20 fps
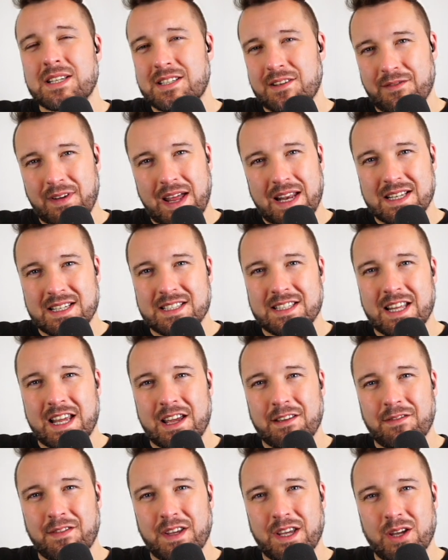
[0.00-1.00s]
events there
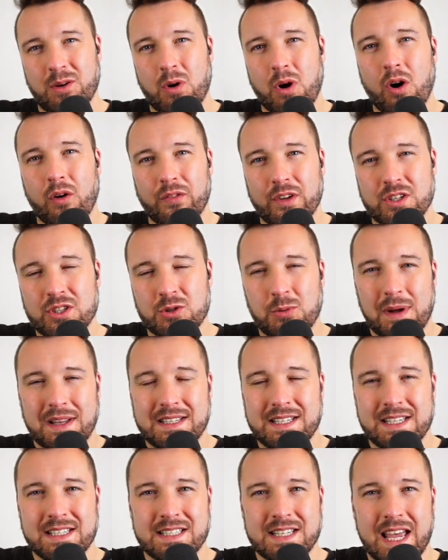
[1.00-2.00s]
for you on the
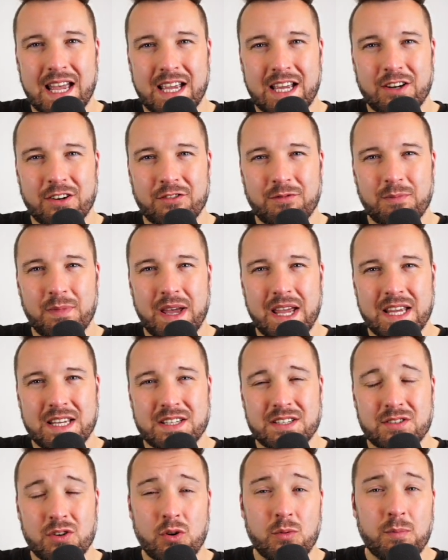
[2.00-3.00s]
22nd of May.
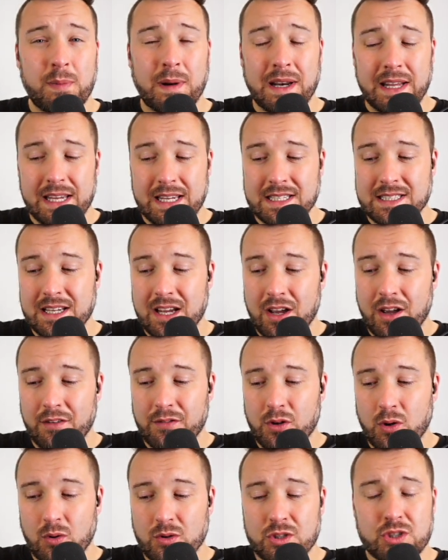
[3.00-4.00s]
So please, of
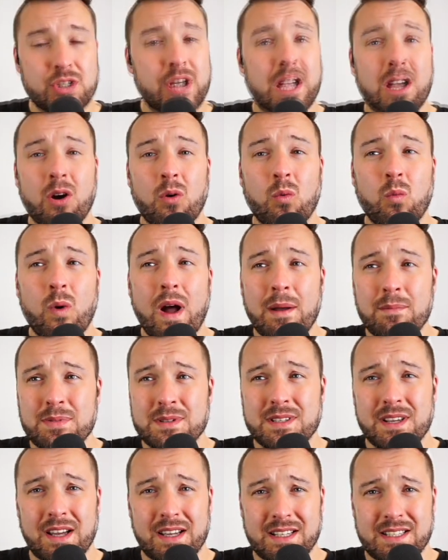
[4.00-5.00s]
course, check our
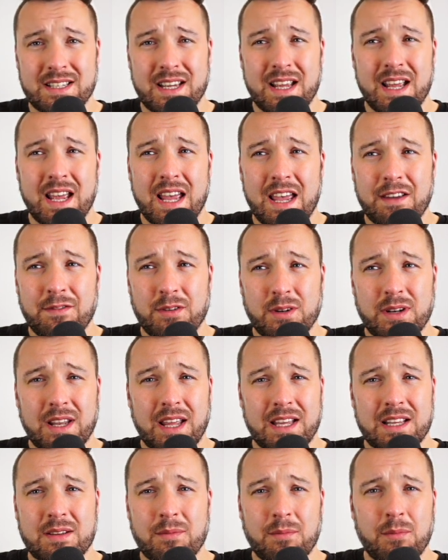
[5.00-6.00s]
website if you'd
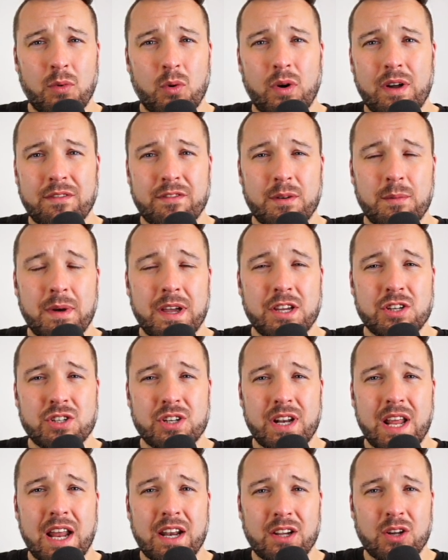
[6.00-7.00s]
like more information,
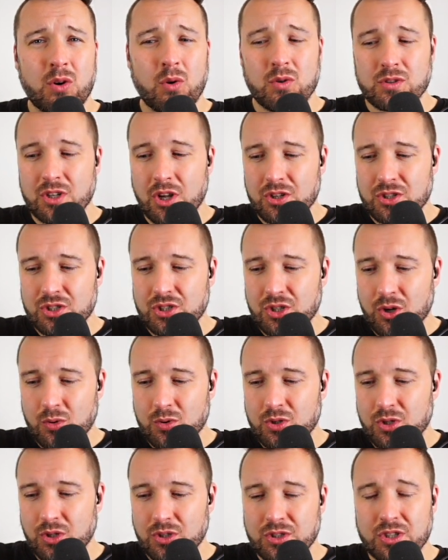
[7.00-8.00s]
and of course our
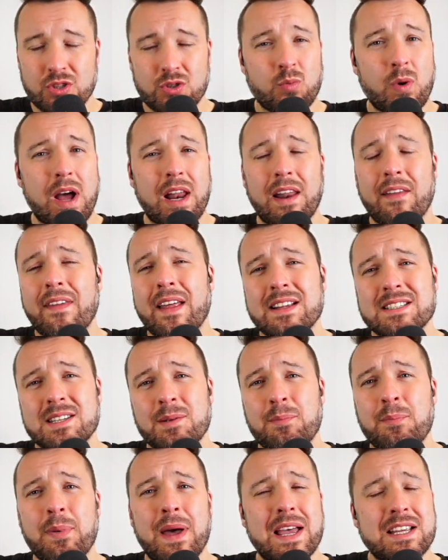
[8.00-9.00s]
socials as well. And that's the
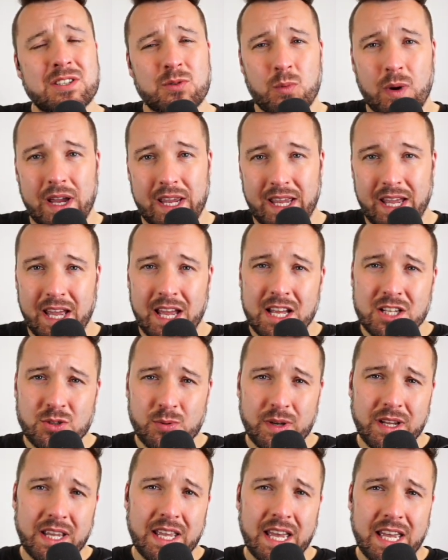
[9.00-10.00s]
best way to
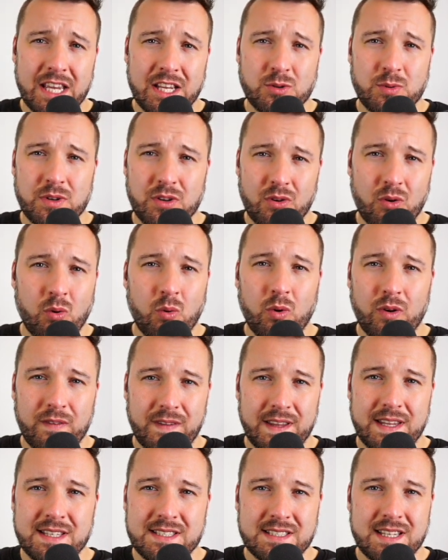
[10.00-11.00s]
engage with all of
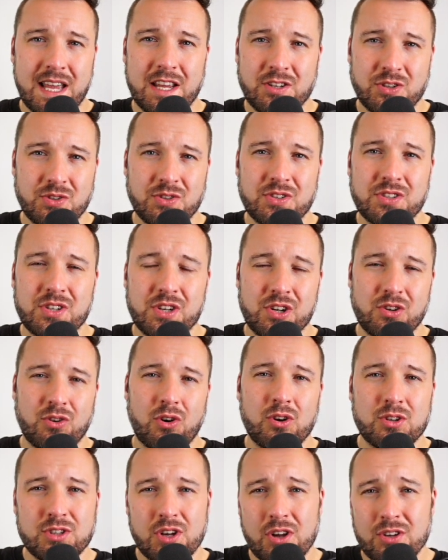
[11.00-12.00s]
these sessions, is
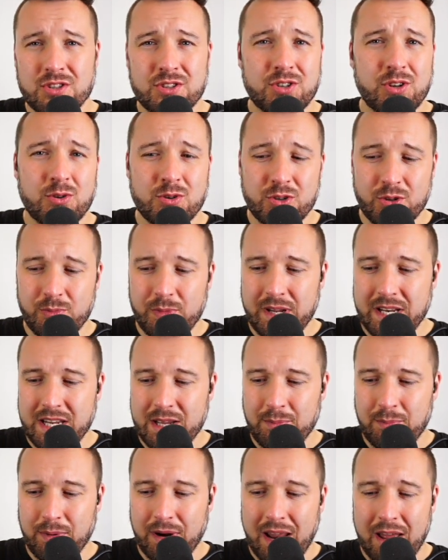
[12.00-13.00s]
across our social media
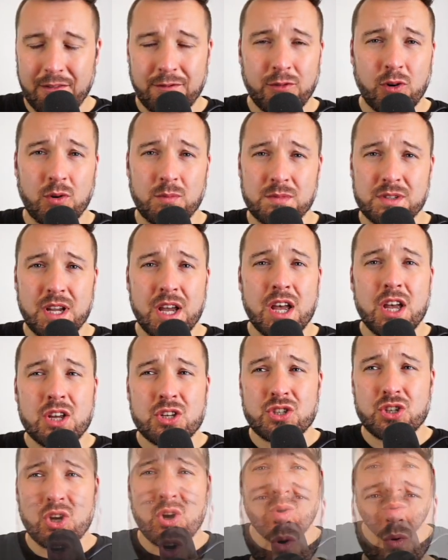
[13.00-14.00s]
platforms.
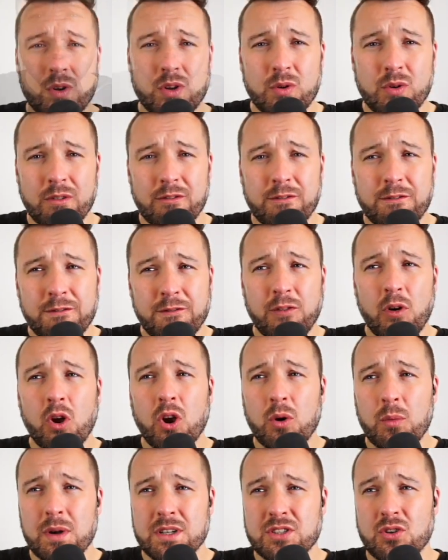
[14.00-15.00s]
So you can
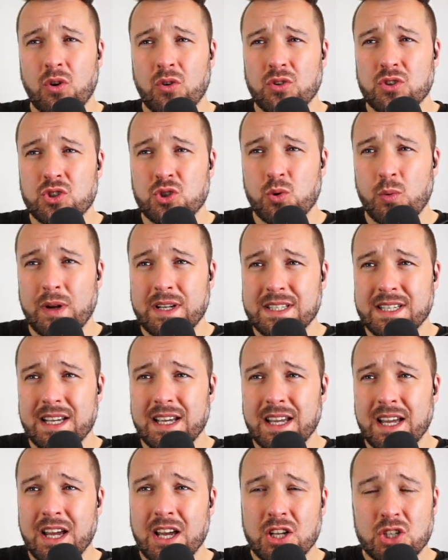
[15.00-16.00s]
follow us on Twitter,
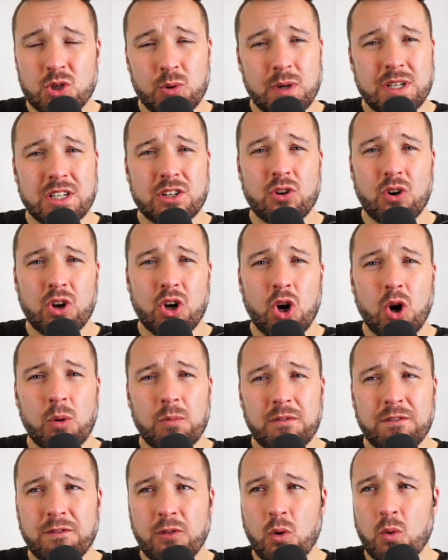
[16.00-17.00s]

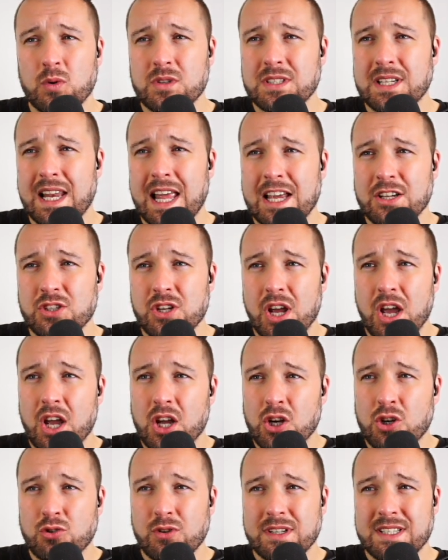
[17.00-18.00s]

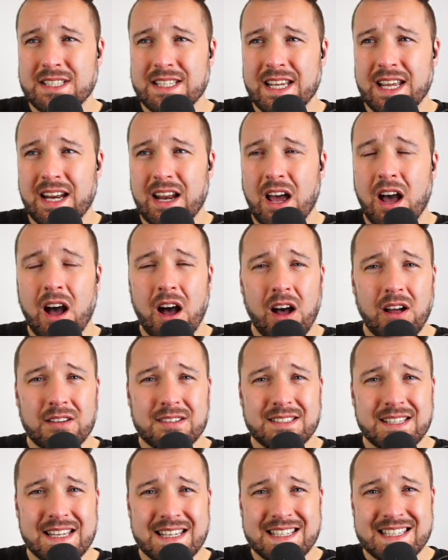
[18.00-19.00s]

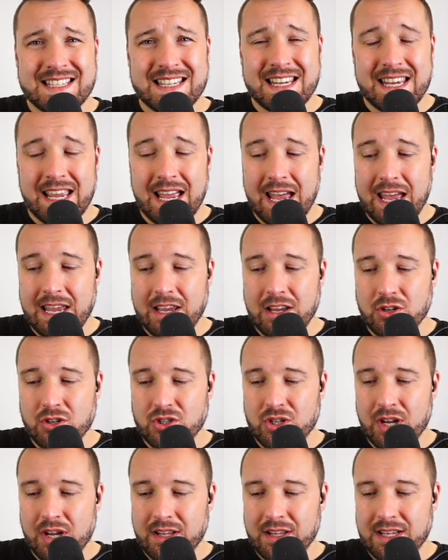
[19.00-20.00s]
twitter.com/ChristianArtsCH.
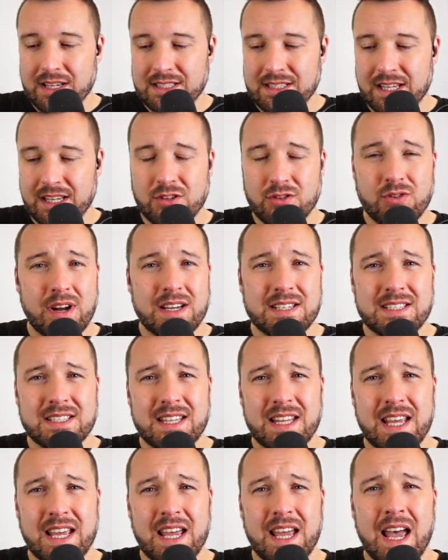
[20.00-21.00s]
There's the address
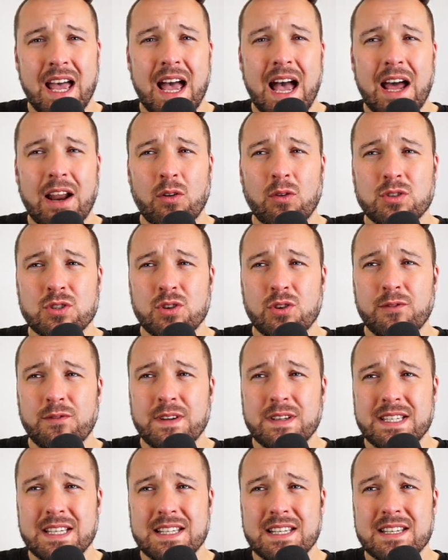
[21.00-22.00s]
there. And also
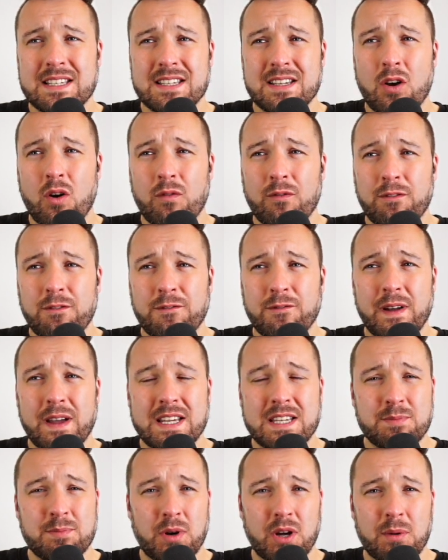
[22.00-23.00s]
visit us on
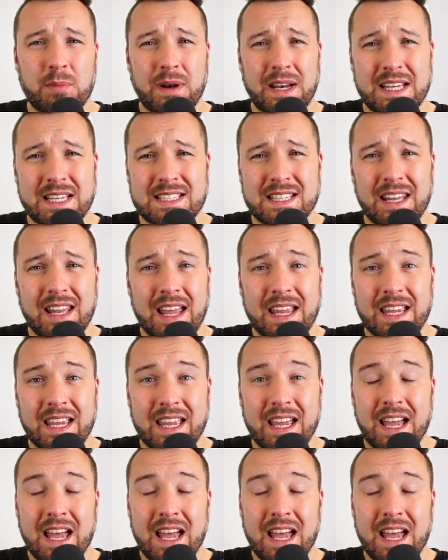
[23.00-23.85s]
Facebook. Please like